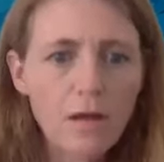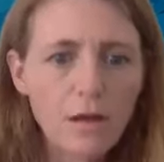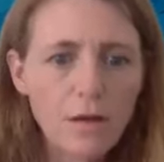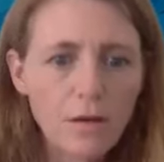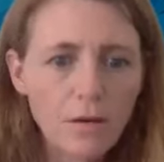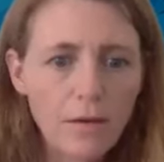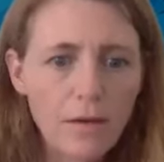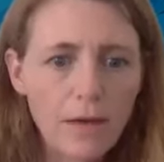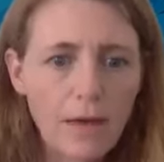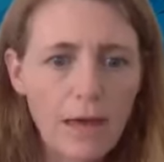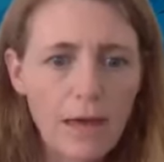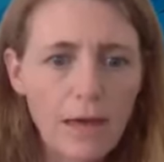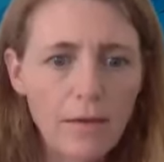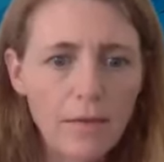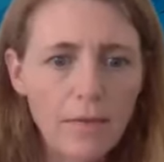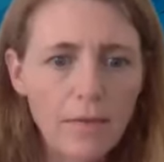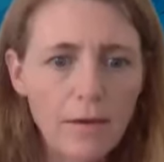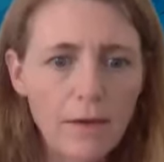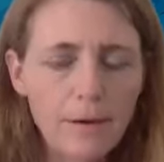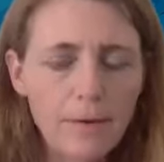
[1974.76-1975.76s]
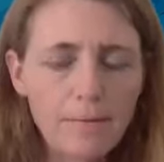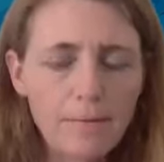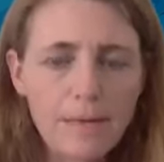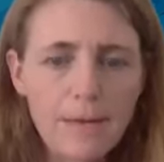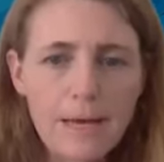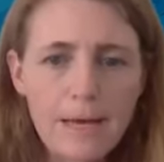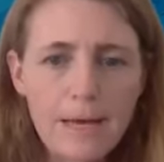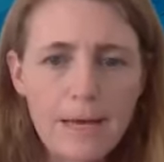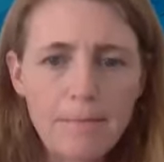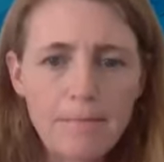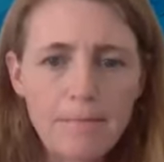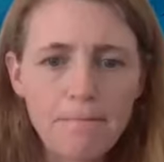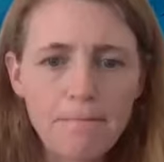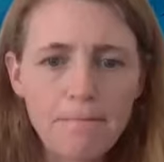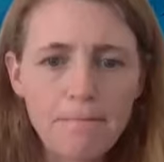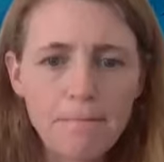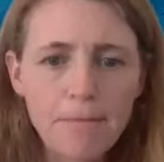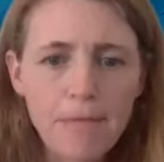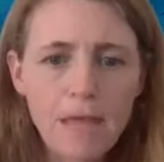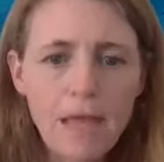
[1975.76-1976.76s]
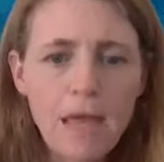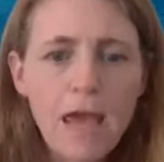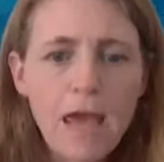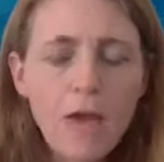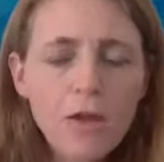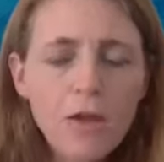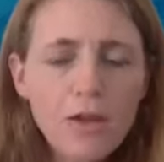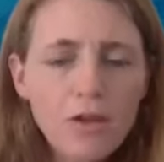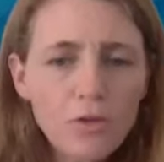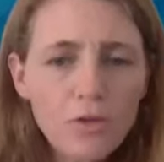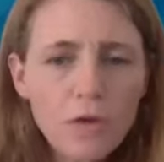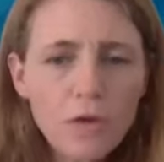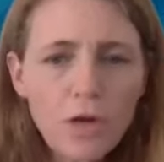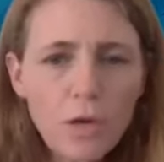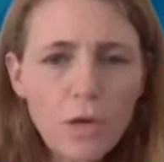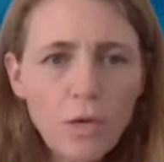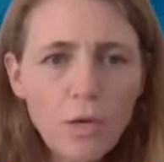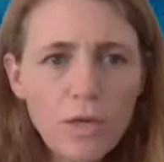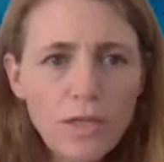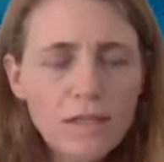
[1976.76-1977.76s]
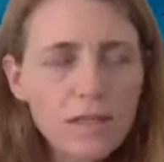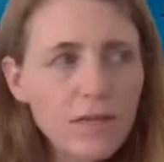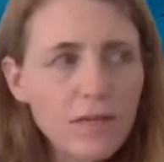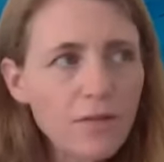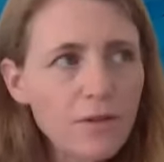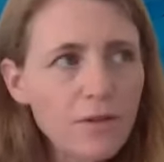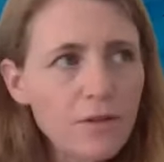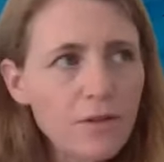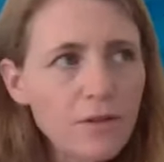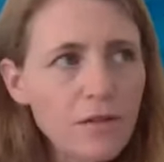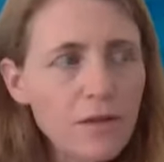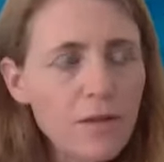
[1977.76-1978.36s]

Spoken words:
Okay, wow. And just real quick, what's the difference?